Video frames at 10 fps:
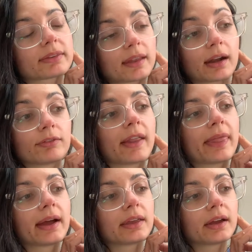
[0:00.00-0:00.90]
that I read
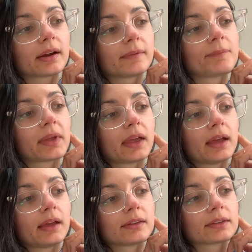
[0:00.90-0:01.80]
that year.
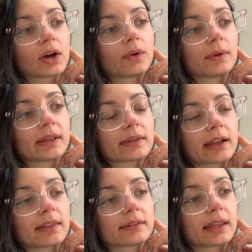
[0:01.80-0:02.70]
So it's kind
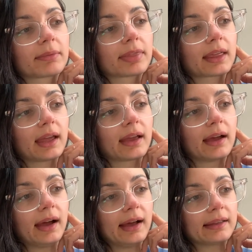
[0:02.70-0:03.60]
of the same thing
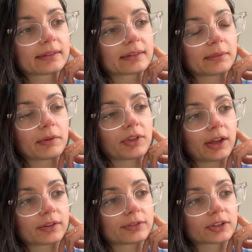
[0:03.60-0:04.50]
as some of the
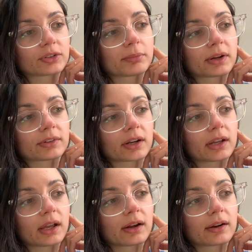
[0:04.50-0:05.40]
other fiction books on
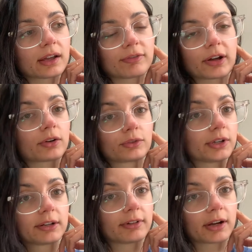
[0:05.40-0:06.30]
here. If I don't
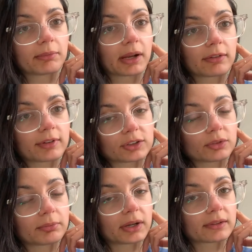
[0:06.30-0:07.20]
read very many
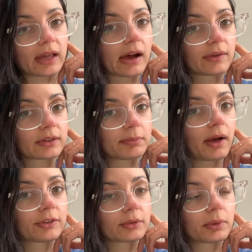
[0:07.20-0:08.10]
fiction books, how is it
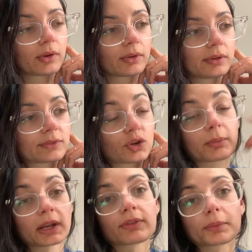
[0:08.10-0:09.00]
possible so
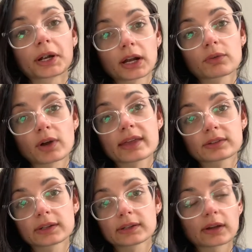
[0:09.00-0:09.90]
many of them are going to rise
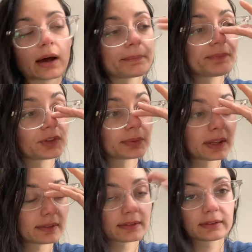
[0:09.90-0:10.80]
to the top? Just
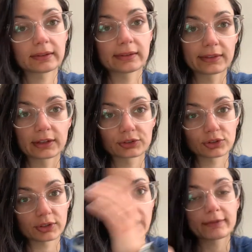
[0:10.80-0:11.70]
because there's
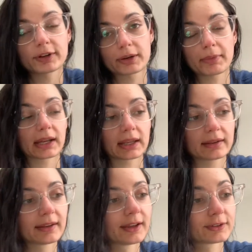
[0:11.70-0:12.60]
just not very many
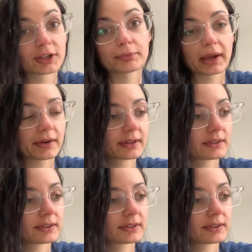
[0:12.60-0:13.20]
to compare it